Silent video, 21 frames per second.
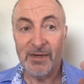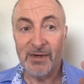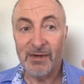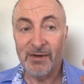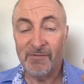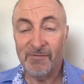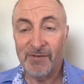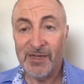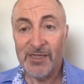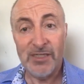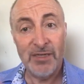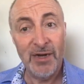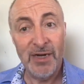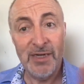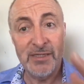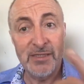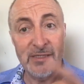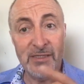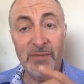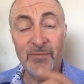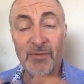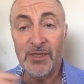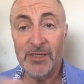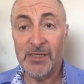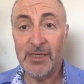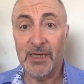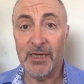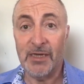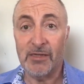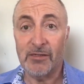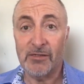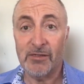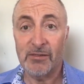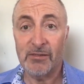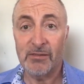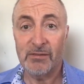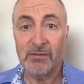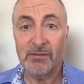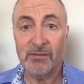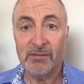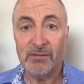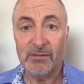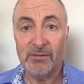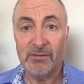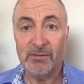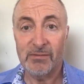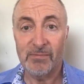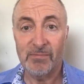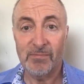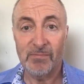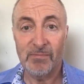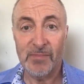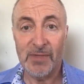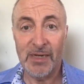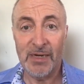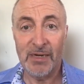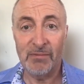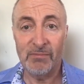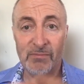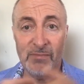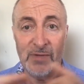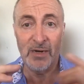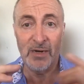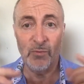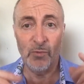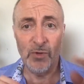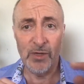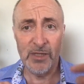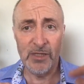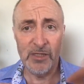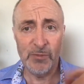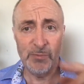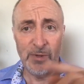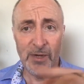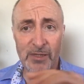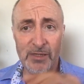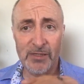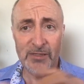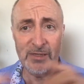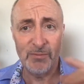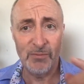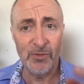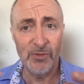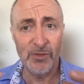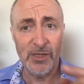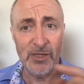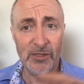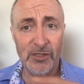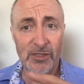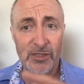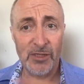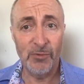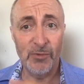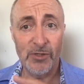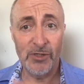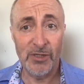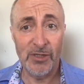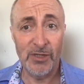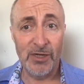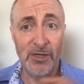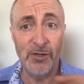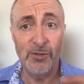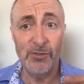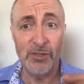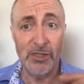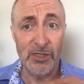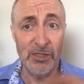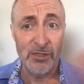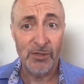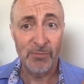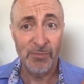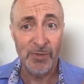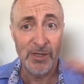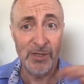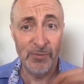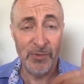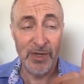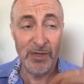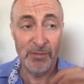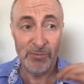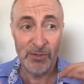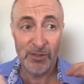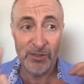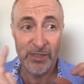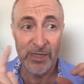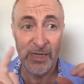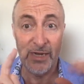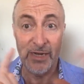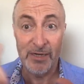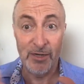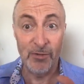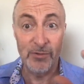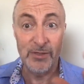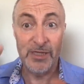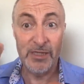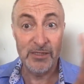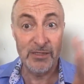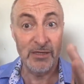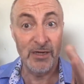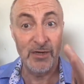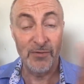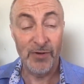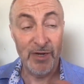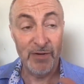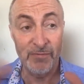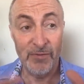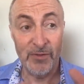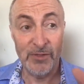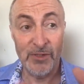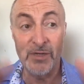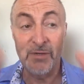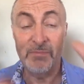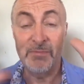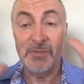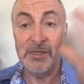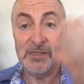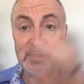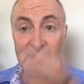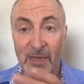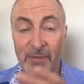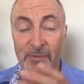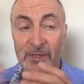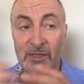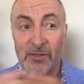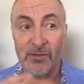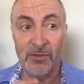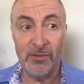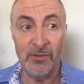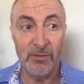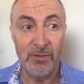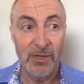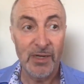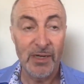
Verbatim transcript: are in fact tied to the similar things. And I'm, I'm walking this path as I'm looking to see what the news is. So by the way, I'm not saying I know the insight right off the top, but it's coming through.